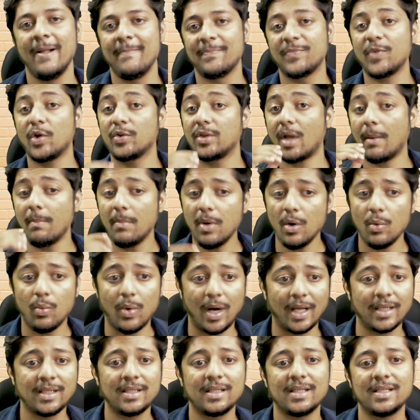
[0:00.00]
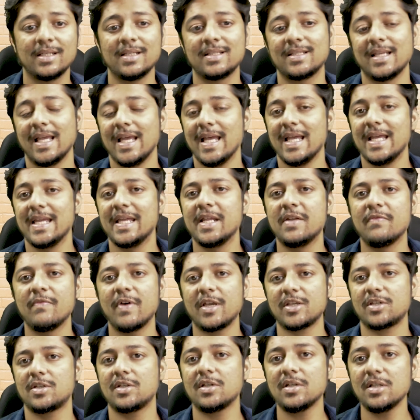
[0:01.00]
Now, number one is
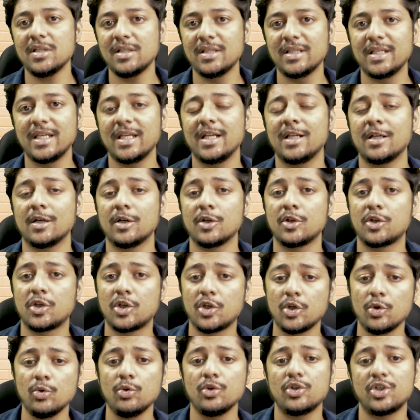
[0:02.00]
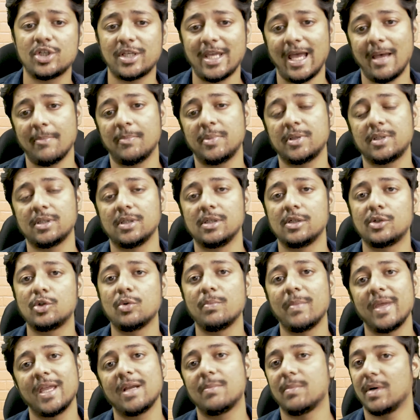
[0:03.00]
investors need a huge capital to
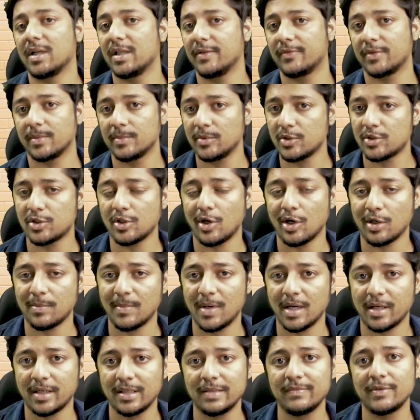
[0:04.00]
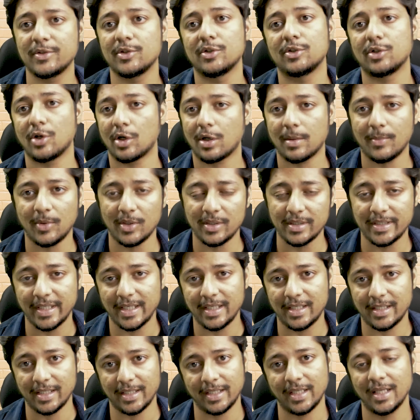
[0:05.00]
make money from the stock market when you talk about day
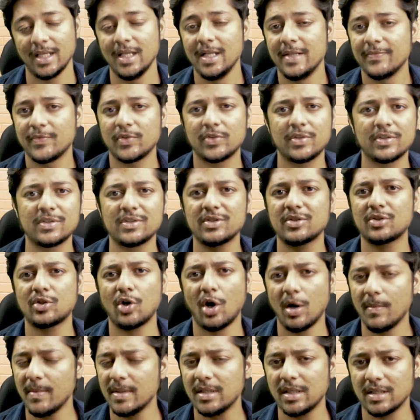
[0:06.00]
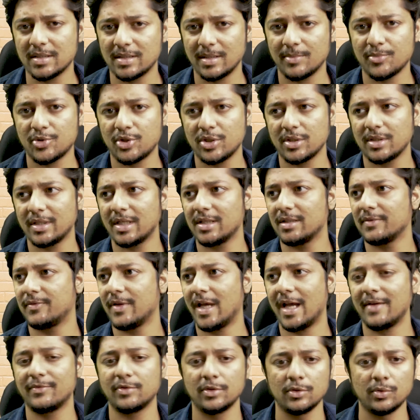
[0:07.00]
trading. Now, there's this common assumption that if
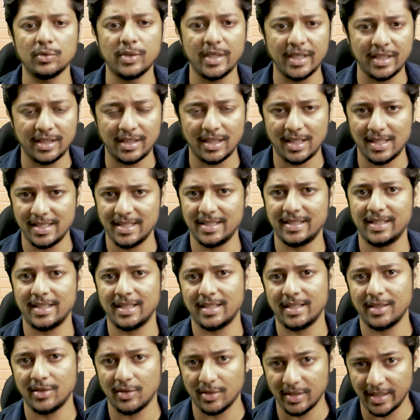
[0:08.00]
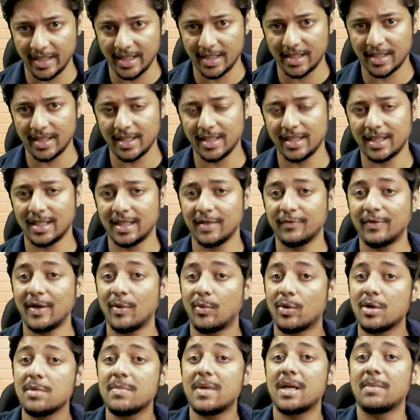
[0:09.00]
I have to do intraday trading or day trading, and if I
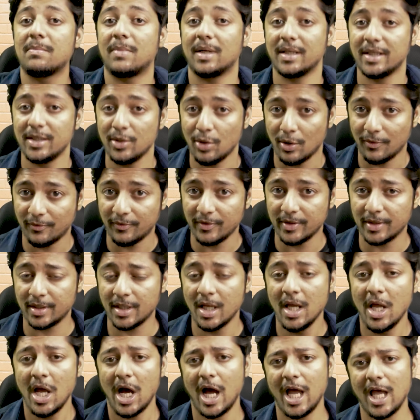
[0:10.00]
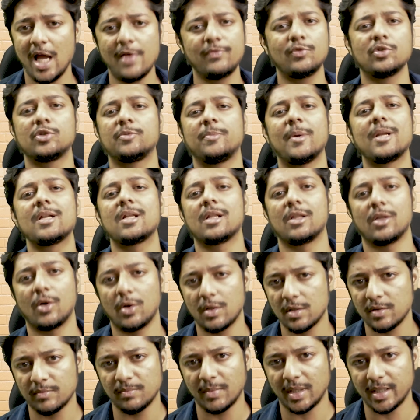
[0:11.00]
want to make money off it, I have to spend a
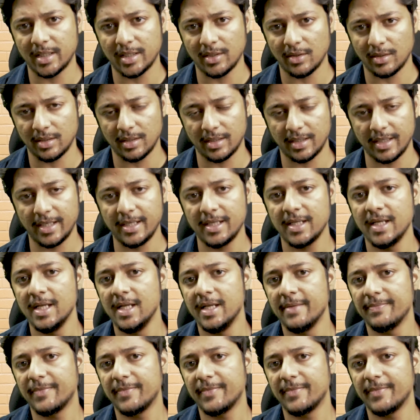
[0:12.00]
lot of money on it, right?